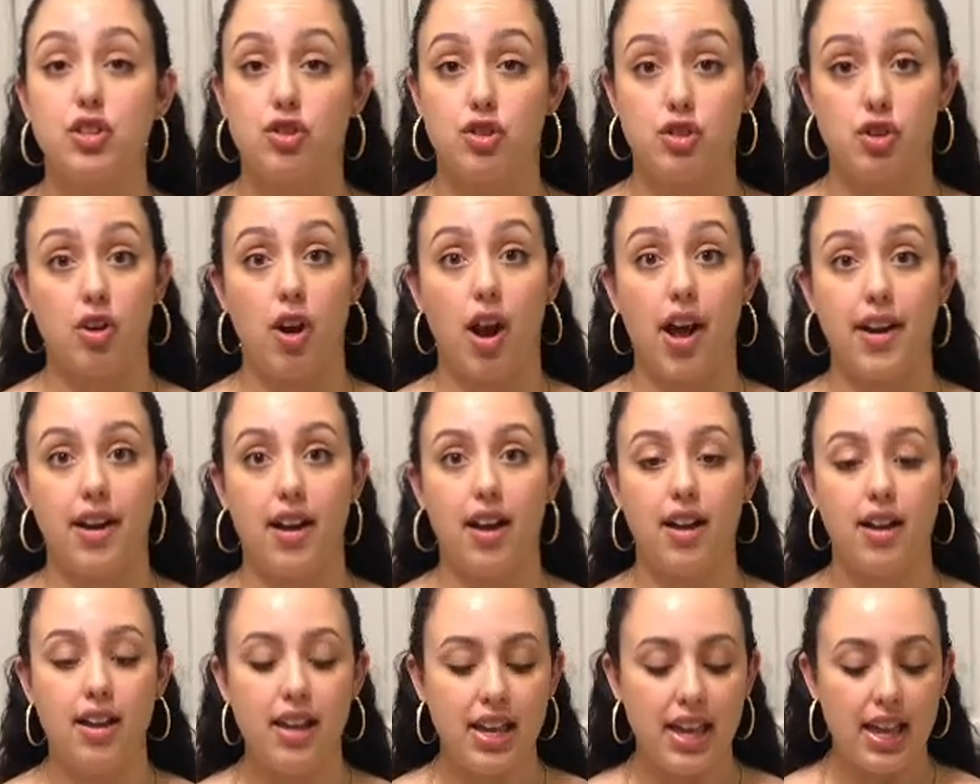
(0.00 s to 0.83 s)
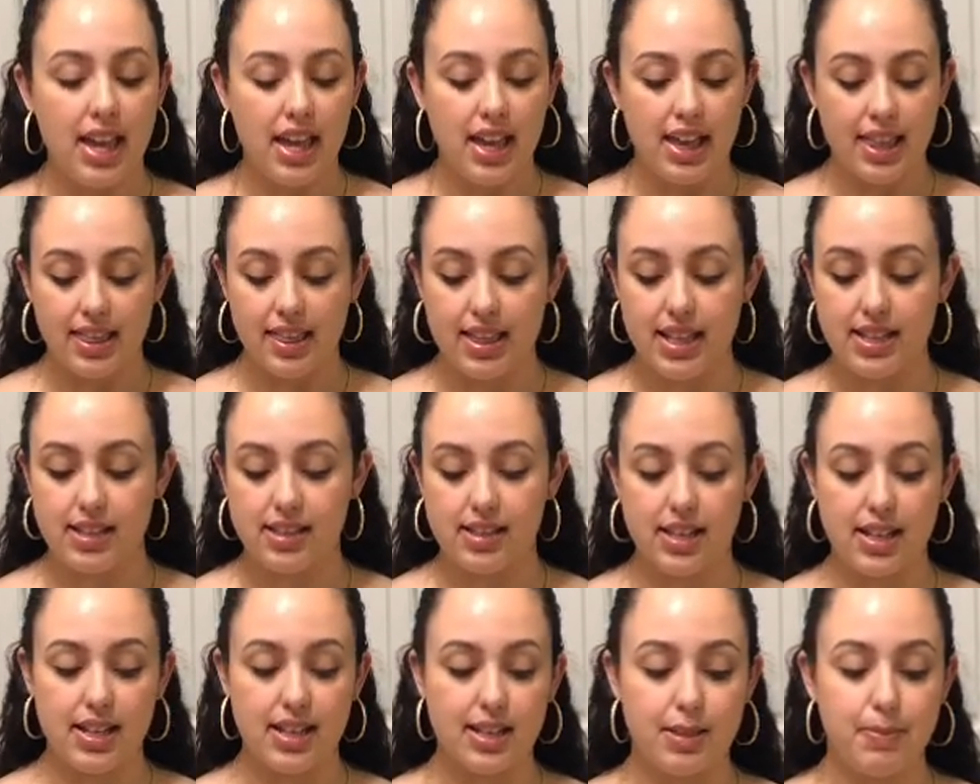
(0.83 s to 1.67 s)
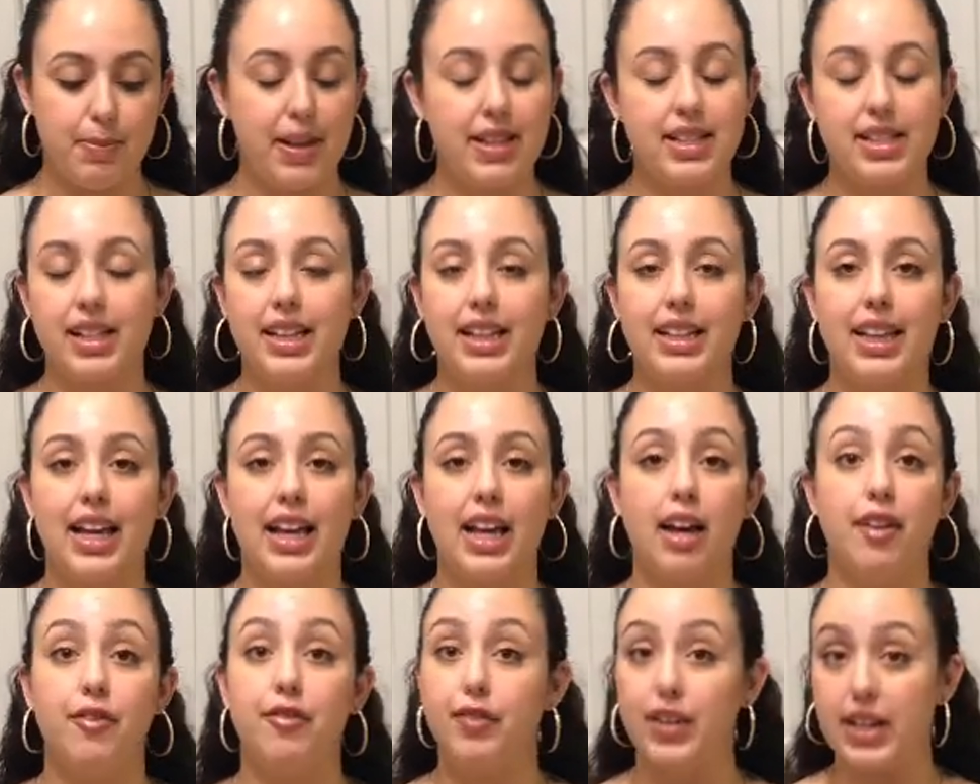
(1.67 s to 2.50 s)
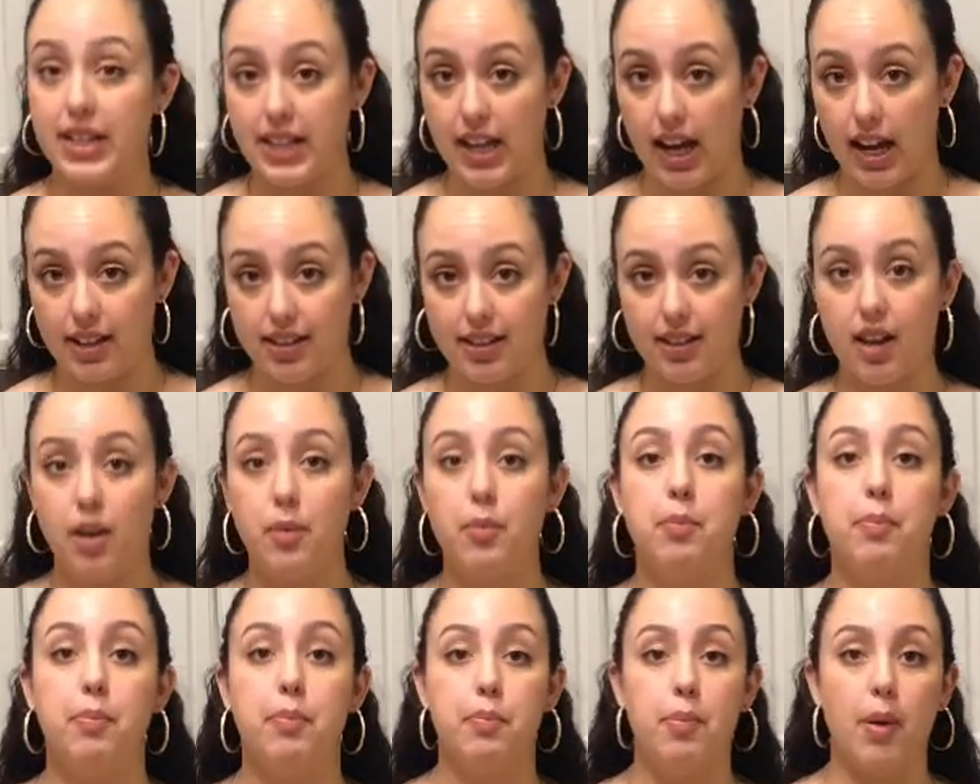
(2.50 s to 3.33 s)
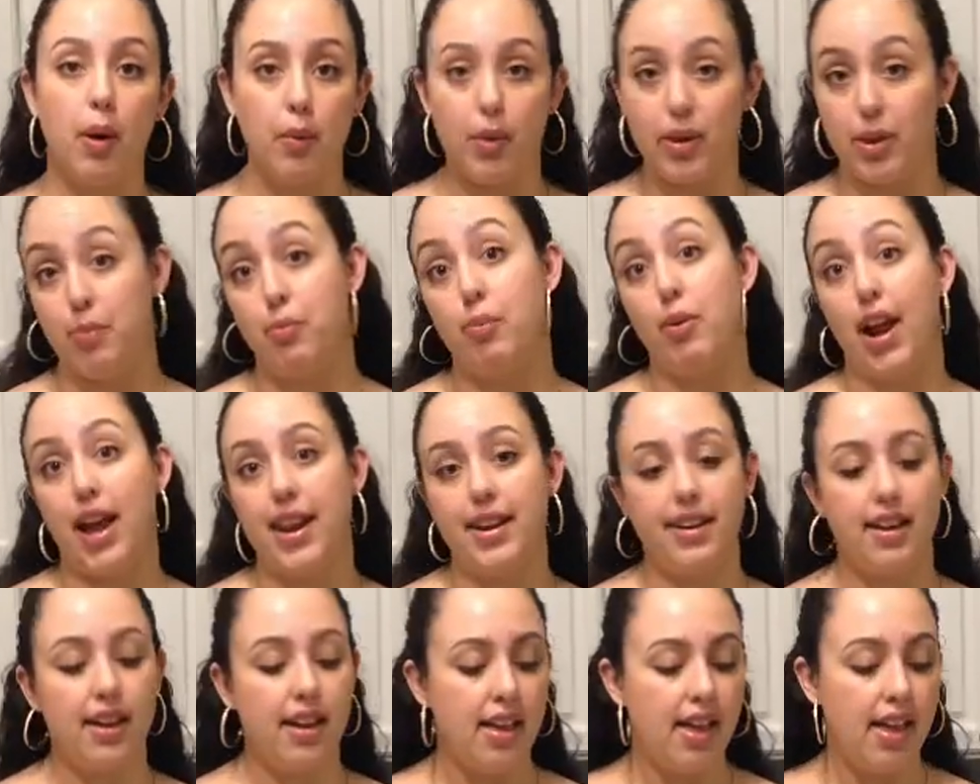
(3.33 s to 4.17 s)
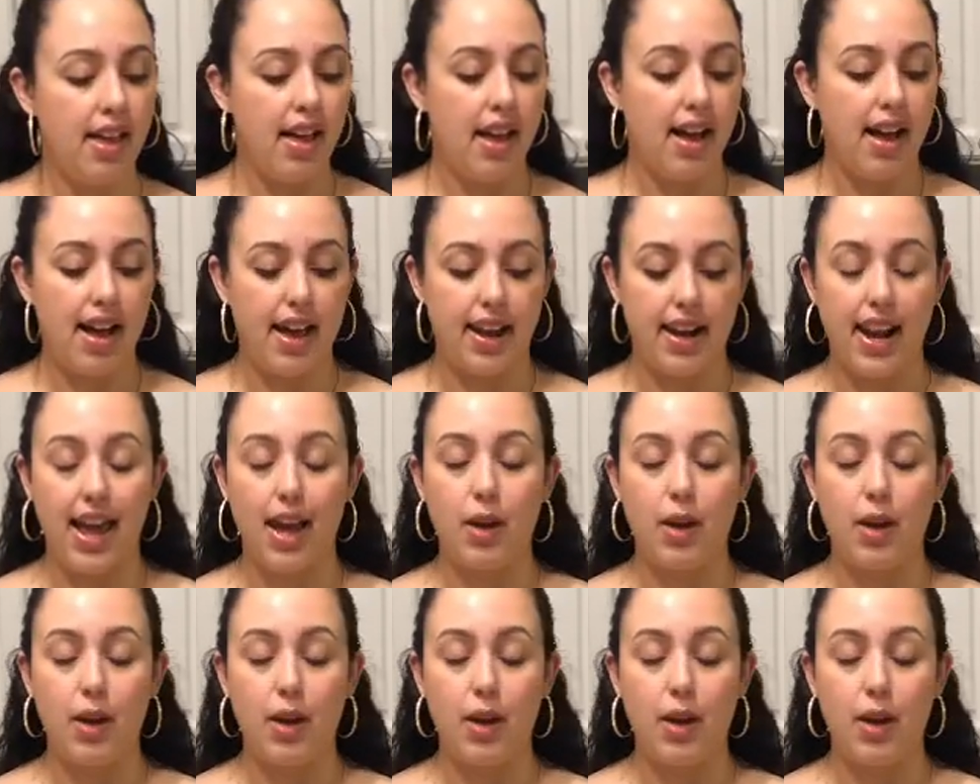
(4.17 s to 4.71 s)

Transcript: strata. This is basically like a frittata, but with bread. And